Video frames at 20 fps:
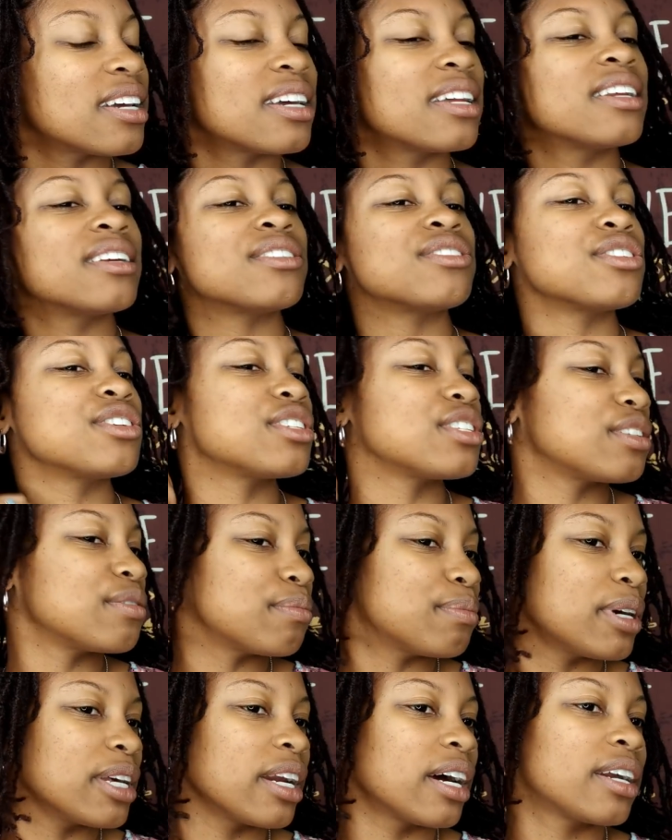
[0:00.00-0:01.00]
It has
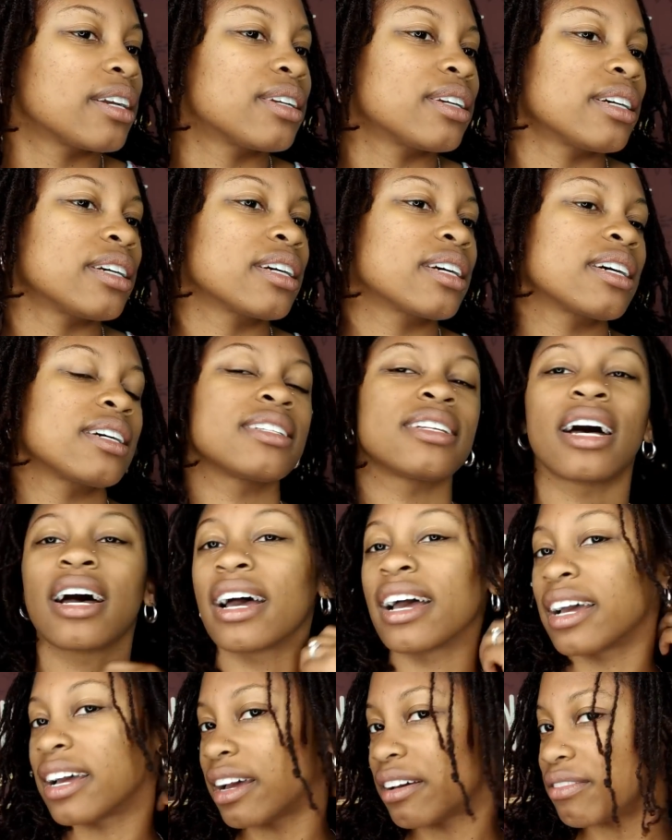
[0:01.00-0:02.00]
just been under because
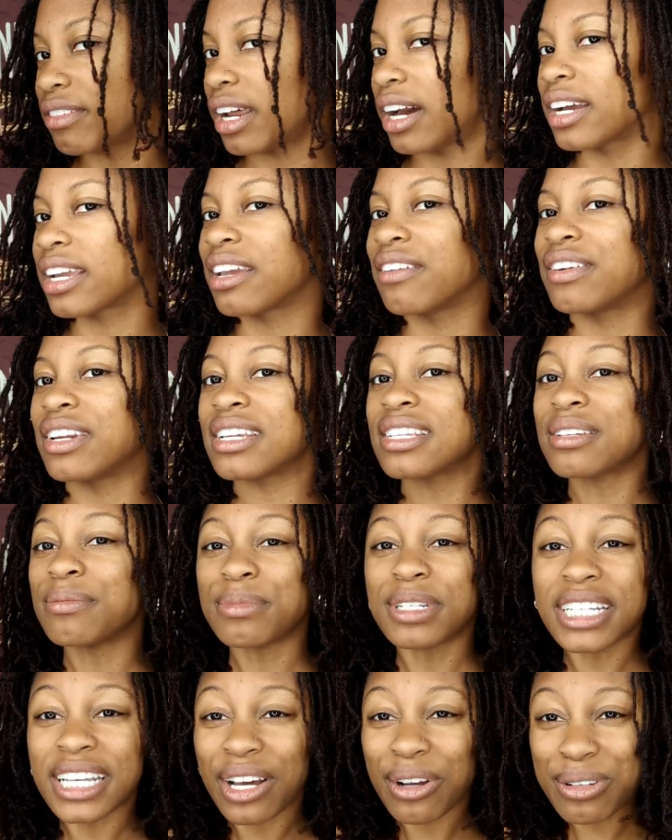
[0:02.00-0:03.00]
I have not given it
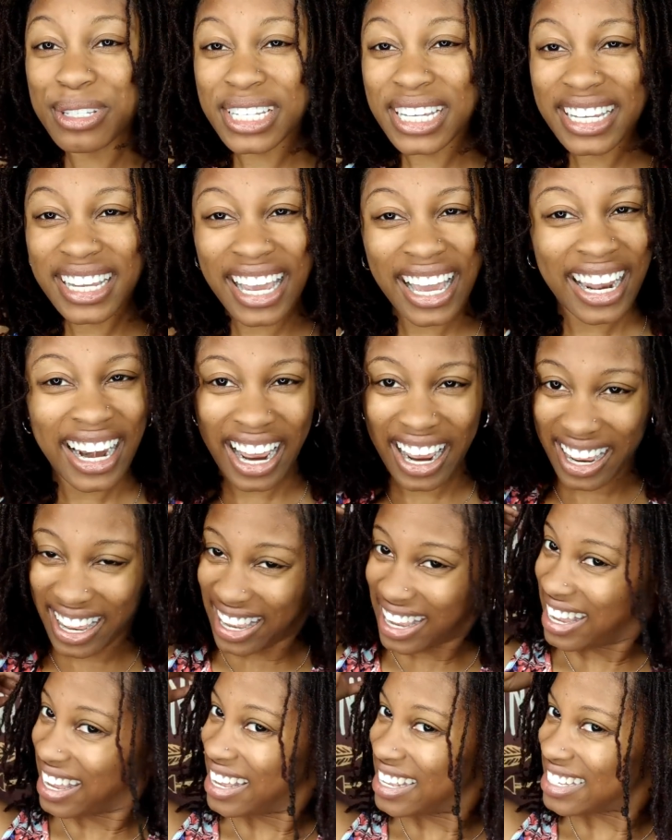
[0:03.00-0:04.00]
some TLC yet
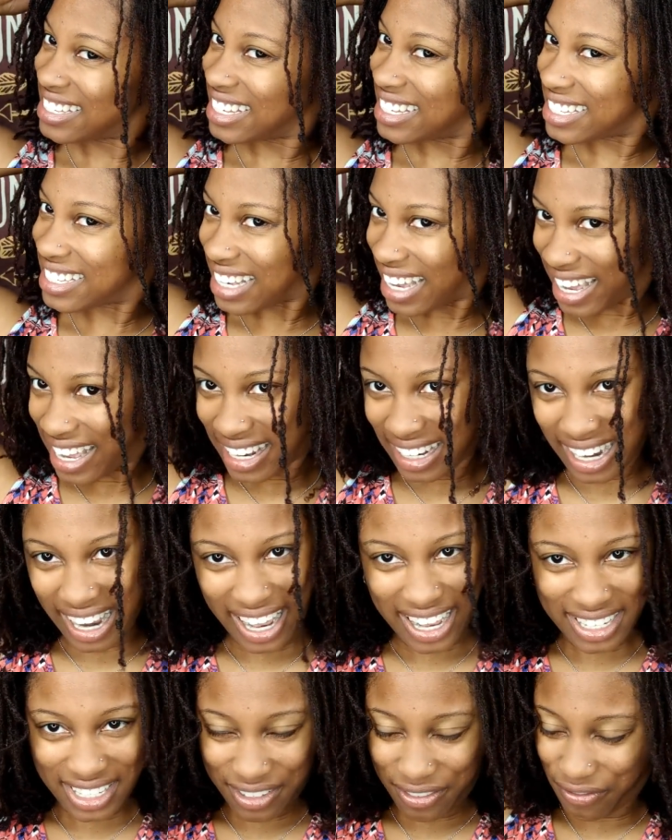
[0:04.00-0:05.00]
since I
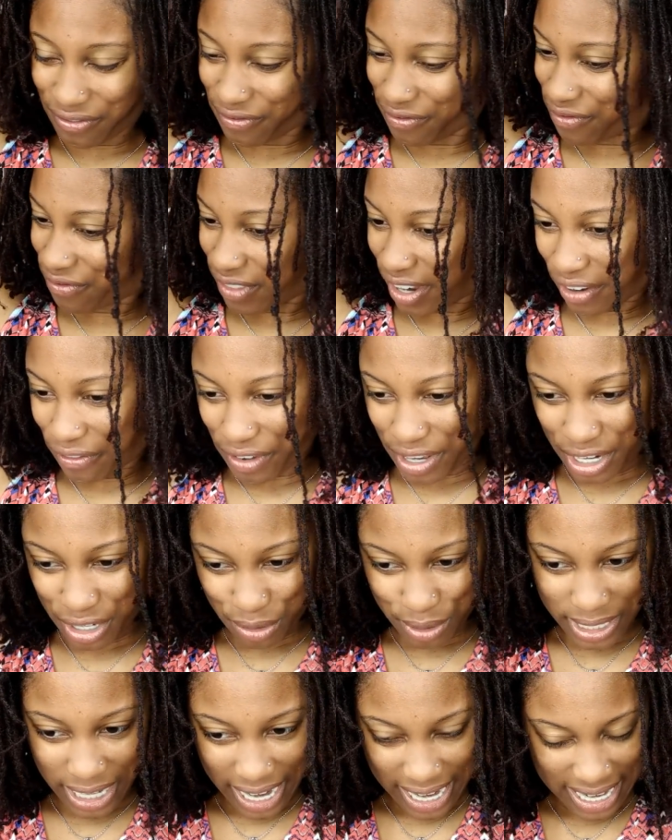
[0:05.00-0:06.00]

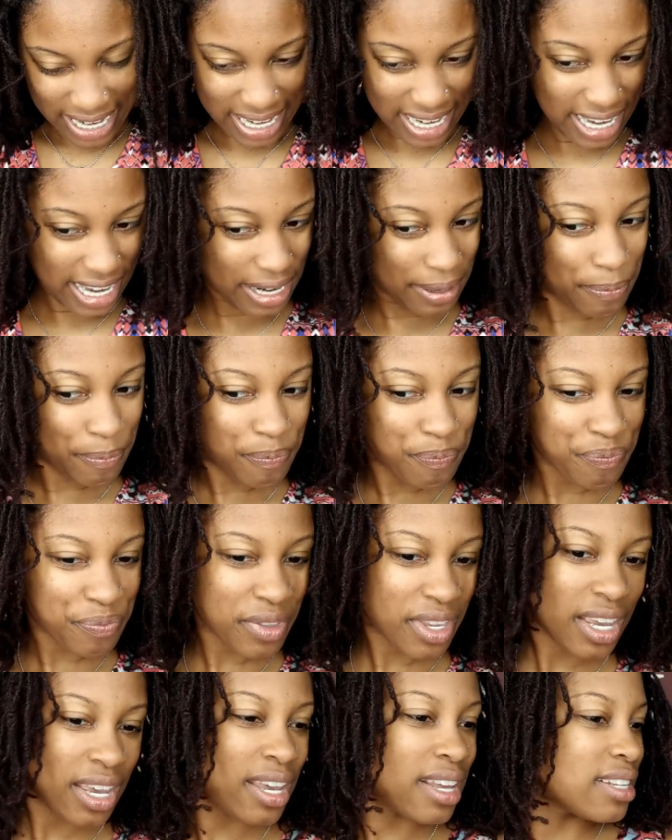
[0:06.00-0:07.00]
finished retightening it.
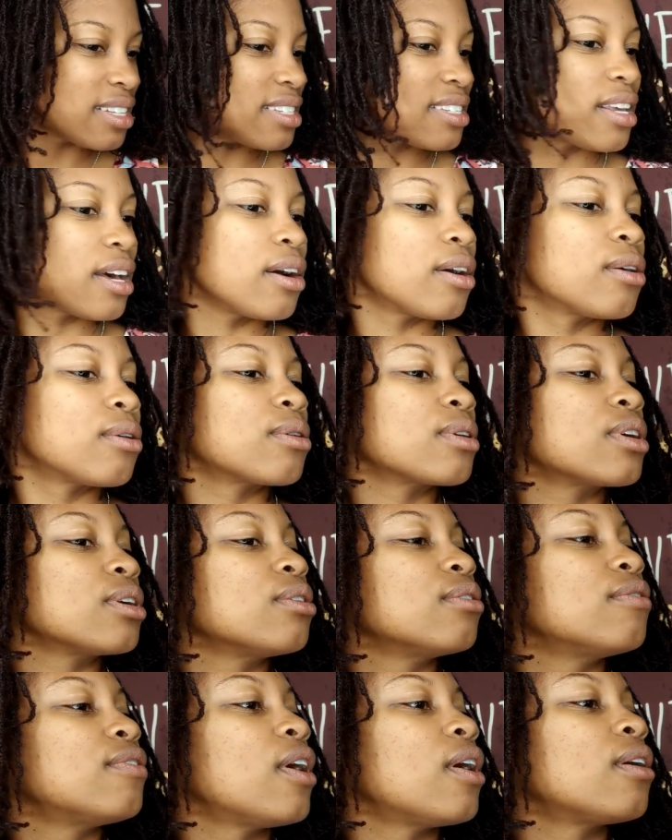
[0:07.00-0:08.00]
So
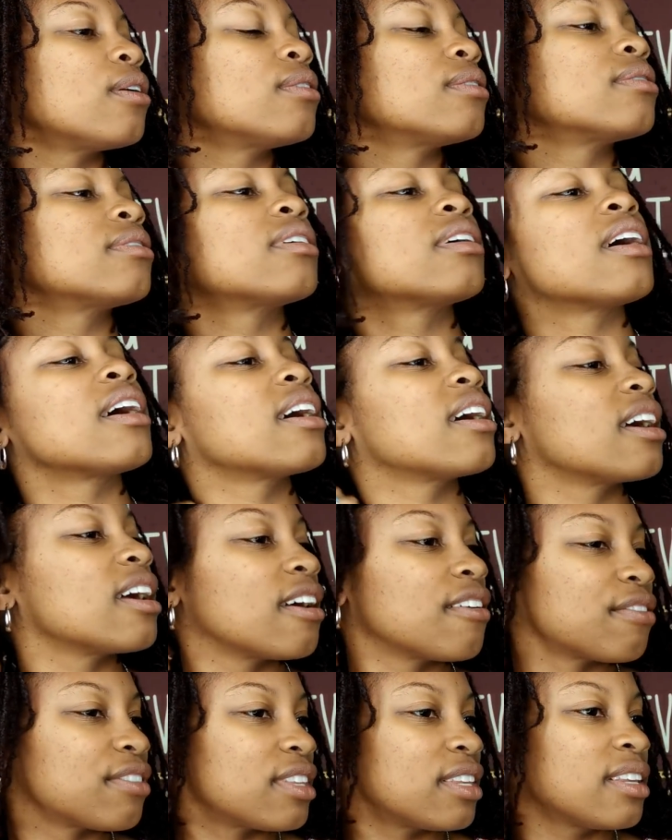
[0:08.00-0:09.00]
you've all,
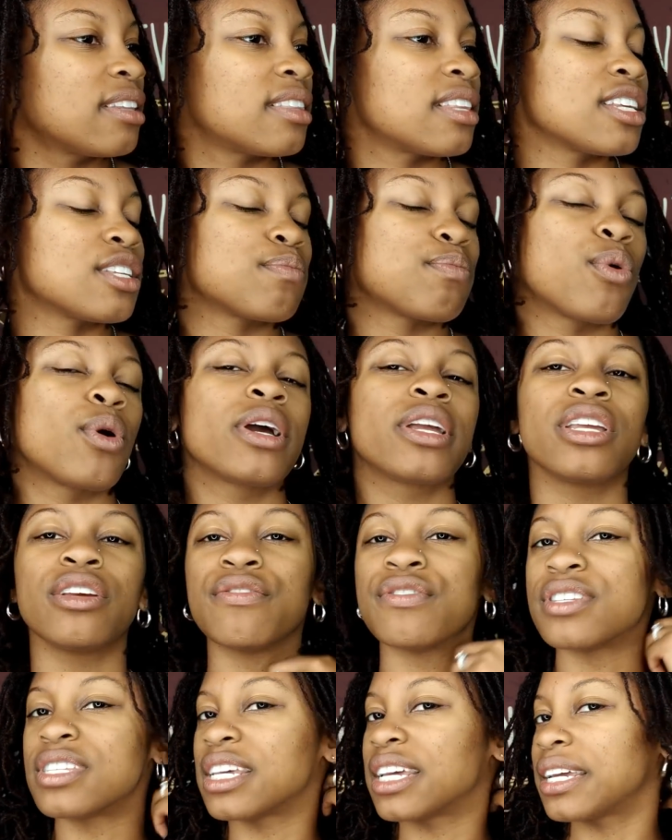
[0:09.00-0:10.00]
at this point,
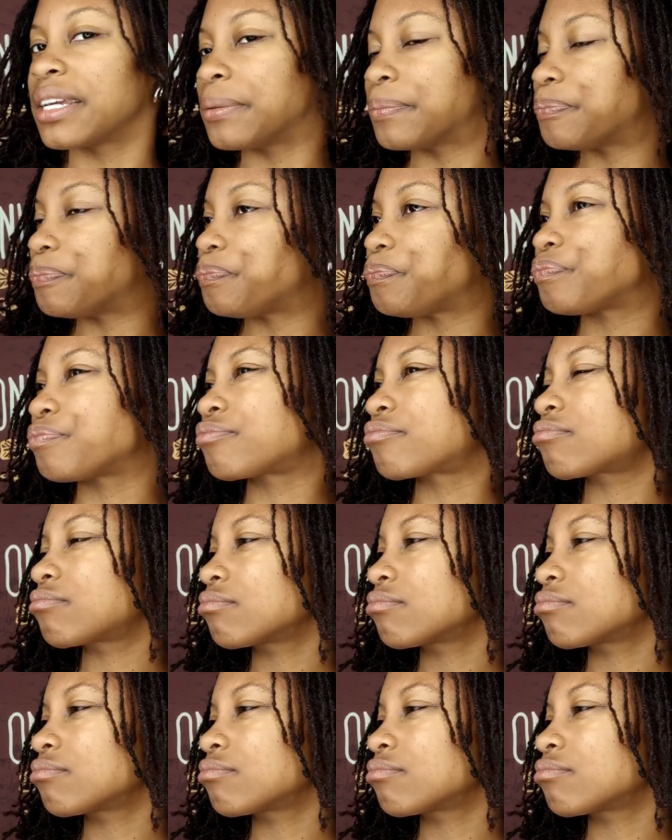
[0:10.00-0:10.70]
you've seen